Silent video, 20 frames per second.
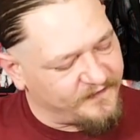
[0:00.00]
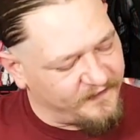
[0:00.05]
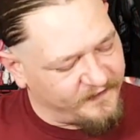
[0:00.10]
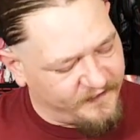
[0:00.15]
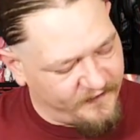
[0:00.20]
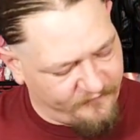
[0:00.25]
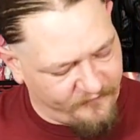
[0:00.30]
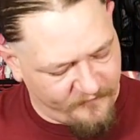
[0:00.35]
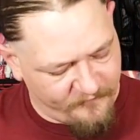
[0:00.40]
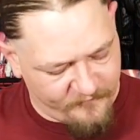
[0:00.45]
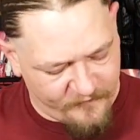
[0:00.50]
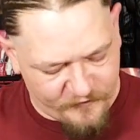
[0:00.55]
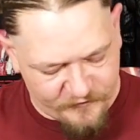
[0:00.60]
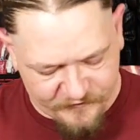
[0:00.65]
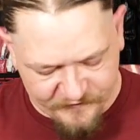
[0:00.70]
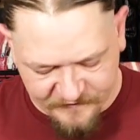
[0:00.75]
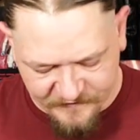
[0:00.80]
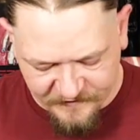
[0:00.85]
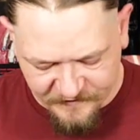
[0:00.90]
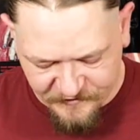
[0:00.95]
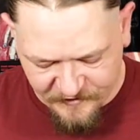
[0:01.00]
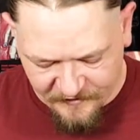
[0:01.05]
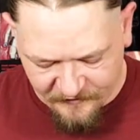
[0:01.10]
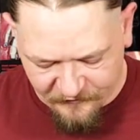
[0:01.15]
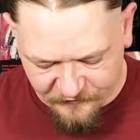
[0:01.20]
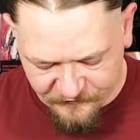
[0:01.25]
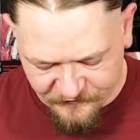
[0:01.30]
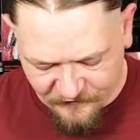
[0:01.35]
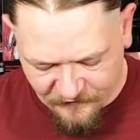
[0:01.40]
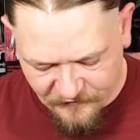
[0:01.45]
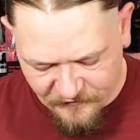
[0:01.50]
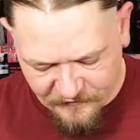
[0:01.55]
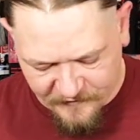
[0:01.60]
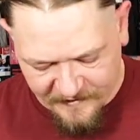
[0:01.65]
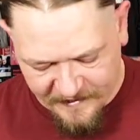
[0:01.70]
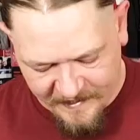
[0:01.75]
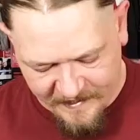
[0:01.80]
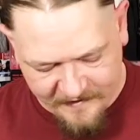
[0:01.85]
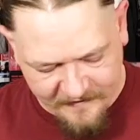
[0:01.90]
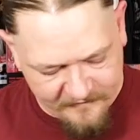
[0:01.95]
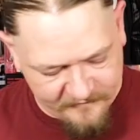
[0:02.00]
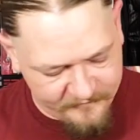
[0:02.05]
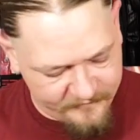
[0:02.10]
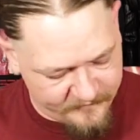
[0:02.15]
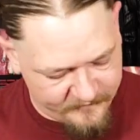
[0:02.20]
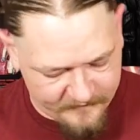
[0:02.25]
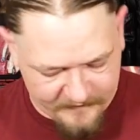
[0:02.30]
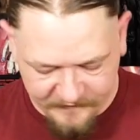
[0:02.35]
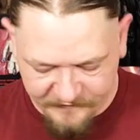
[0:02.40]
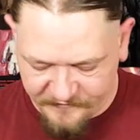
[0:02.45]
the different versions of Jyn Erso you can have,